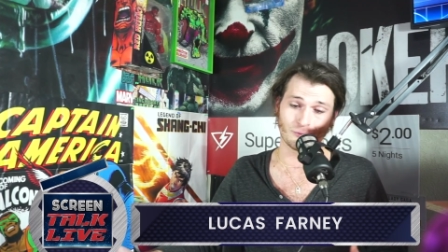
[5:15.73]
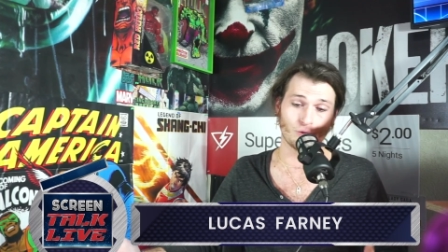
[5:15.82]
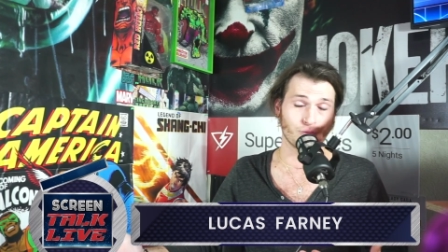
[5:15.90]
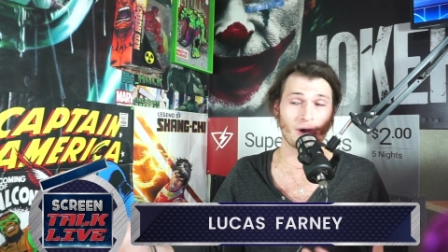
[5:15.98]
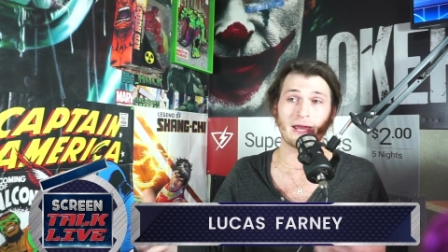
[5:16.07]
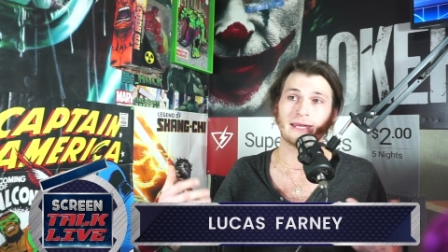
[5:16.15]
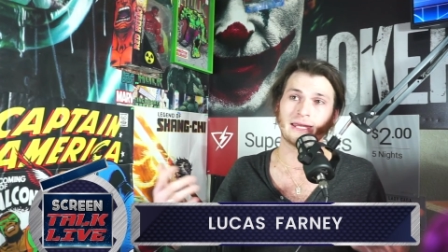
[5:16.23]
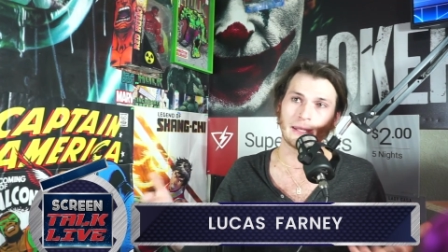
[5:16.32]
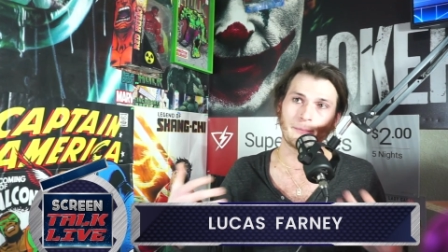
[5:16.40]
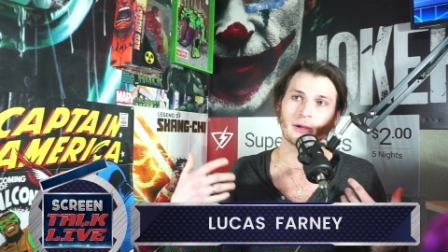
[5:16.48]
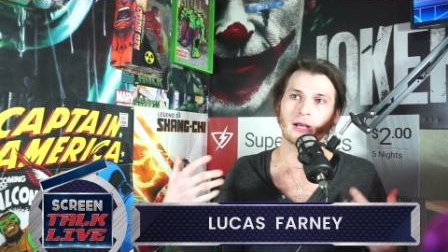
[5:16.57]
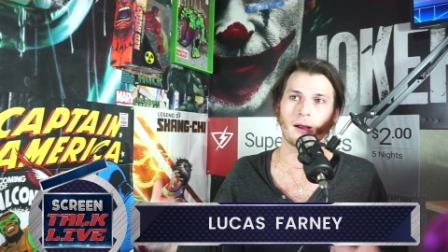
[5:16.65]
great.
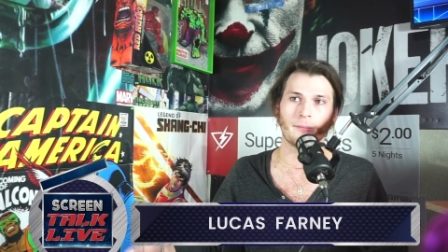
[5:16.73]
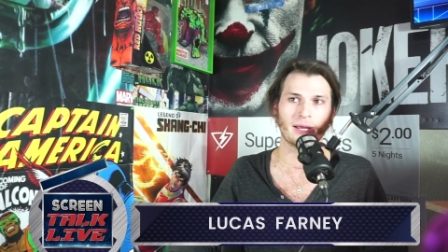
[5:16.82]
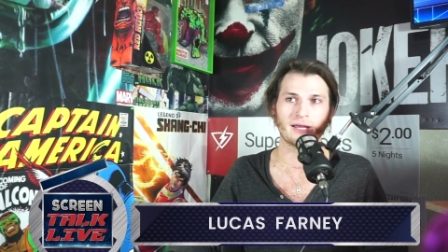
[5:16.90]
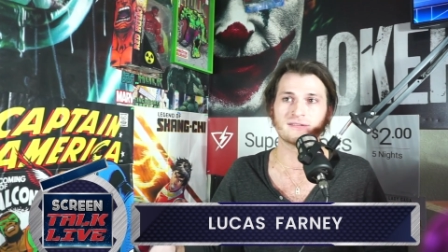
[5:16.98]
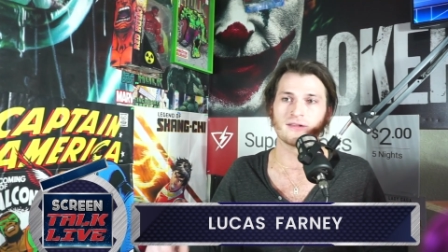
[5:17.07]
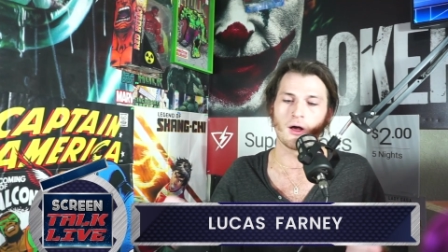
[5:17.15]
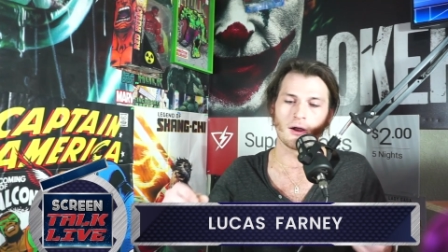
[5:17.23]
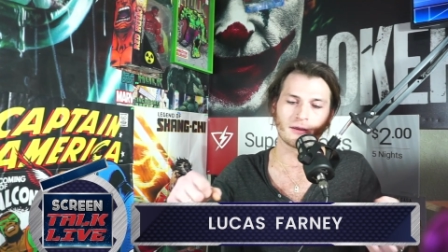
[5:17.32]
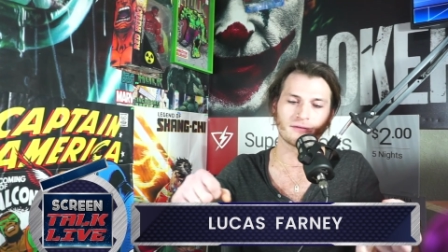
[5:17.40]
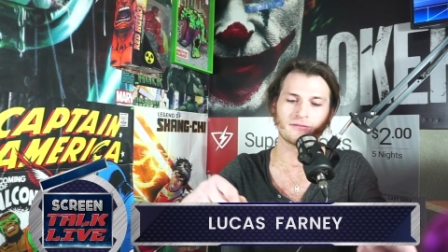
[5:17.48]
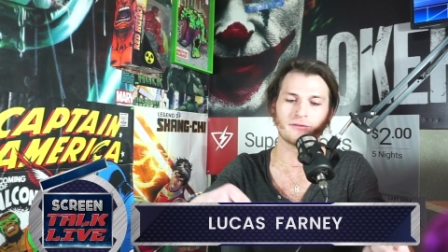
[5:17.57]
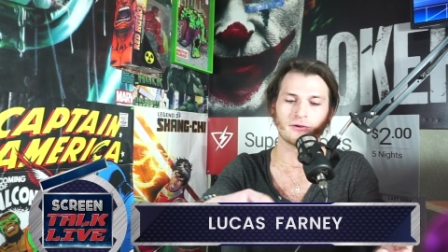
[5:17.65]
Keep it coming as long
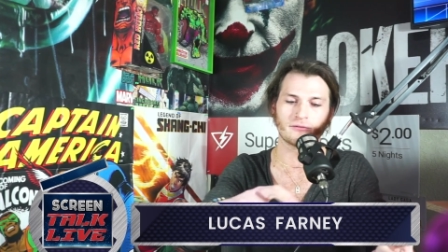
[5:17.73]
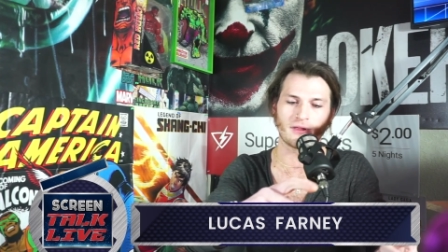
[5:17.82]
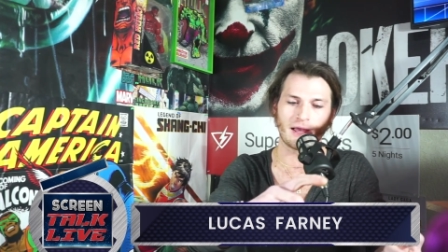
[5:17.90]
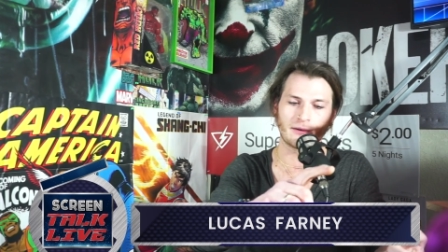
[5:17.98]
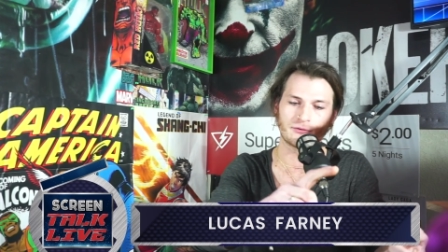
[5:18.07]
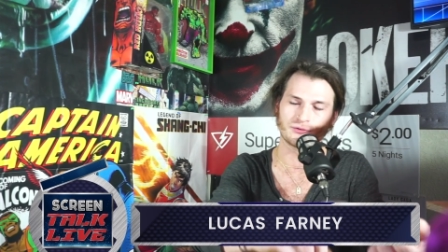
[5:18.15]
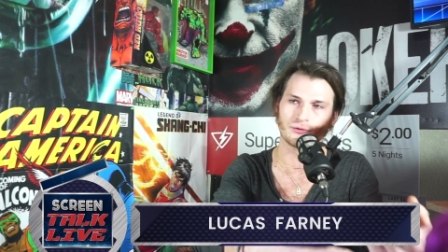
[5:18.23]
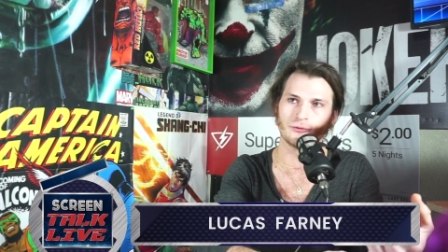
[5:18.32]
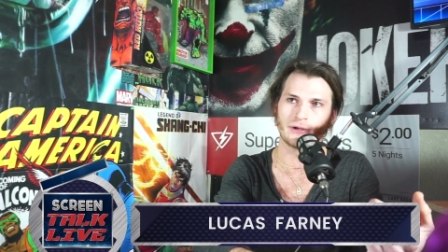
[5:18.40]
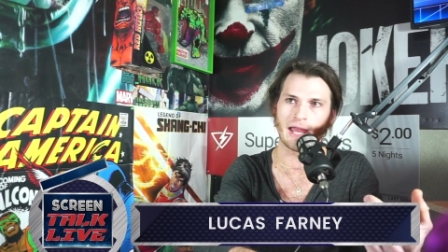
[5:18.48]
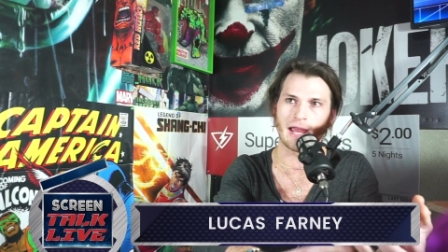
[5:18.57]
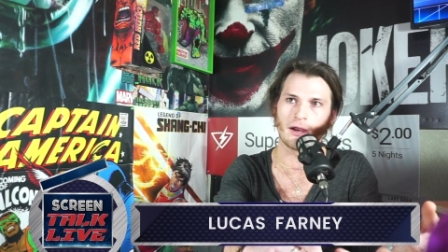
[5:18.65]
as there's like true
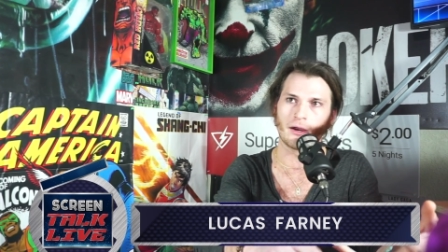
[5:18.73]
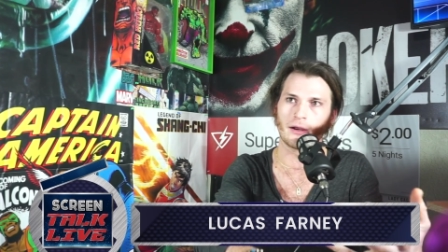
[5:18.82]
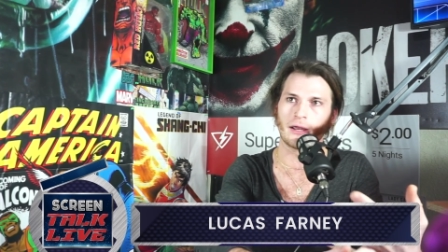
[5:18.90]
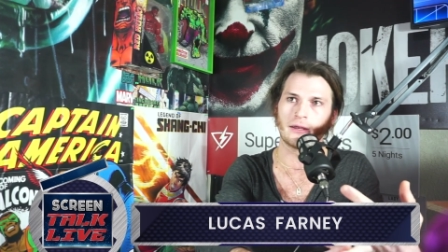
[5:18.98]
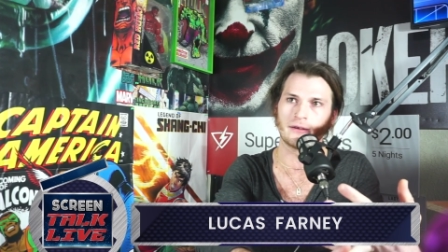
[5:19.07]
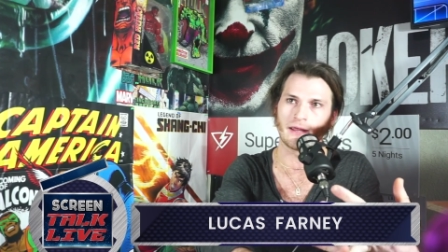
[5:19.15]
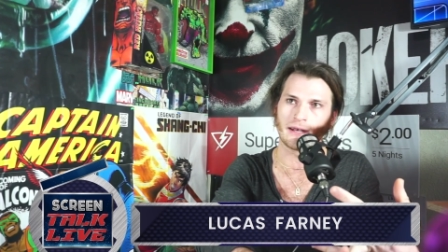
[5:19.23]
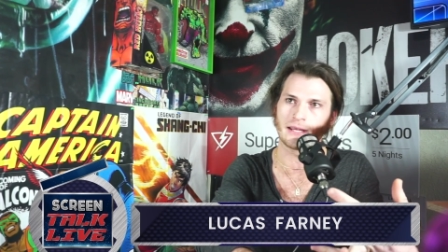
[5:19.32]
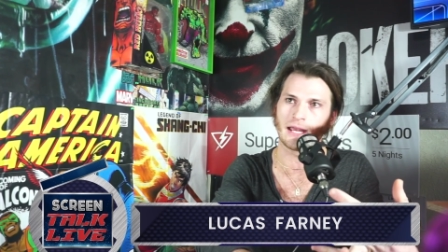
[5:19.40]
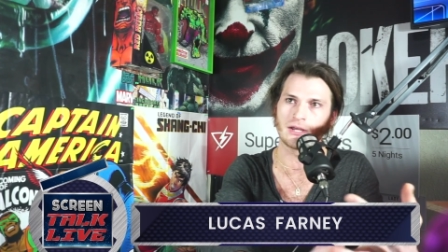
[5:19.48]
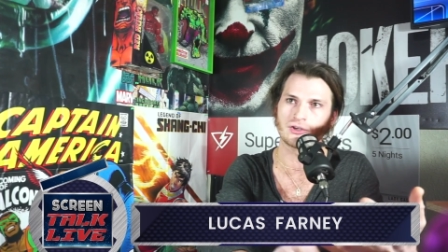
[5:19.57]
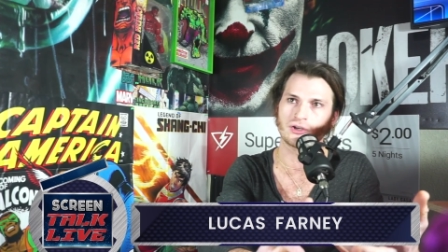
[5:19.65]
care and
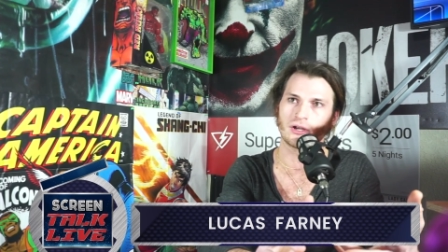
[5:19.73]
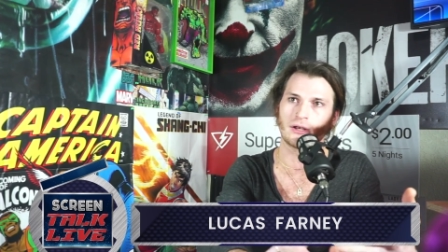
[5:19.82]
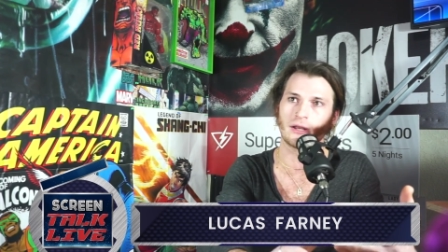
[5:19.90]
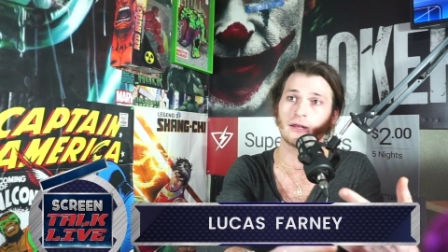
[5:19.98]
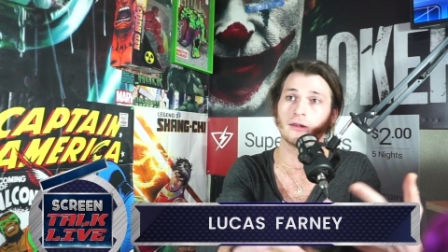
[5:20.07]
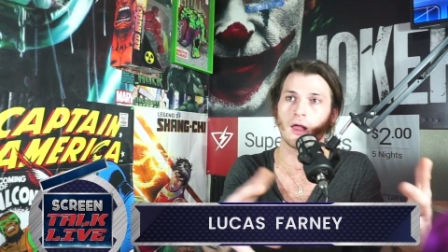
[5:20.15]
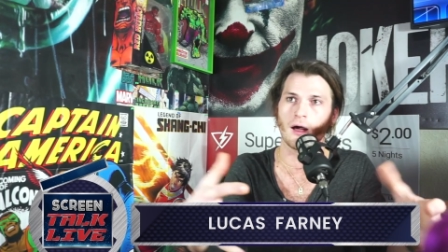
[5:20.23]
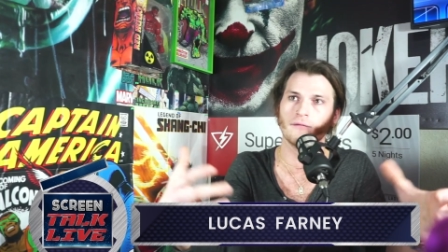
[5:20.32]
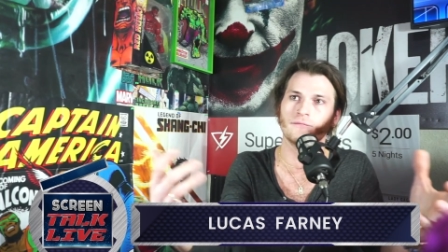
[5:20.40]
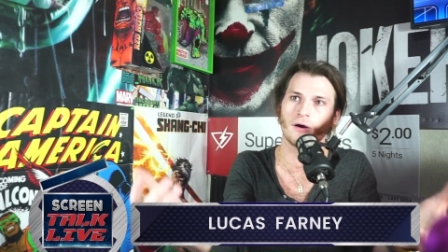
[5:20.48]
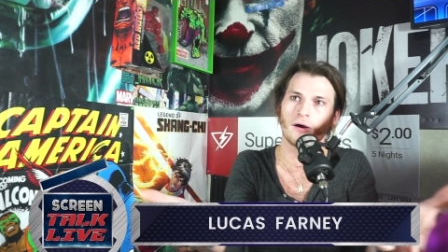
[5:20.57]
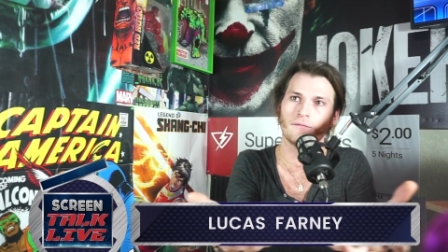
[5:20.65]
dedication and
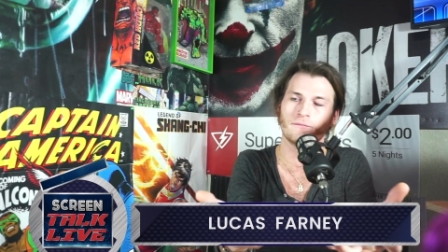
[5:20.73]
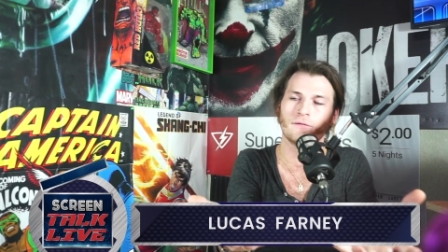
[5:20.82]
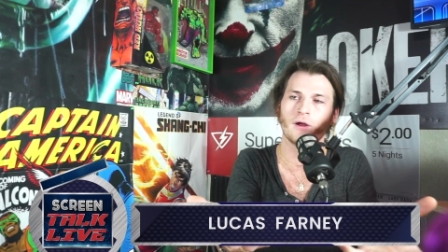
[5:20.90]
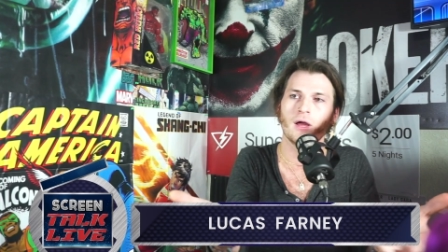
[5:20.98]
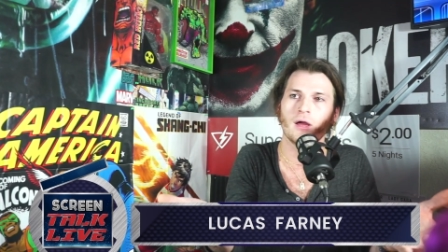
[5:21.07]
love of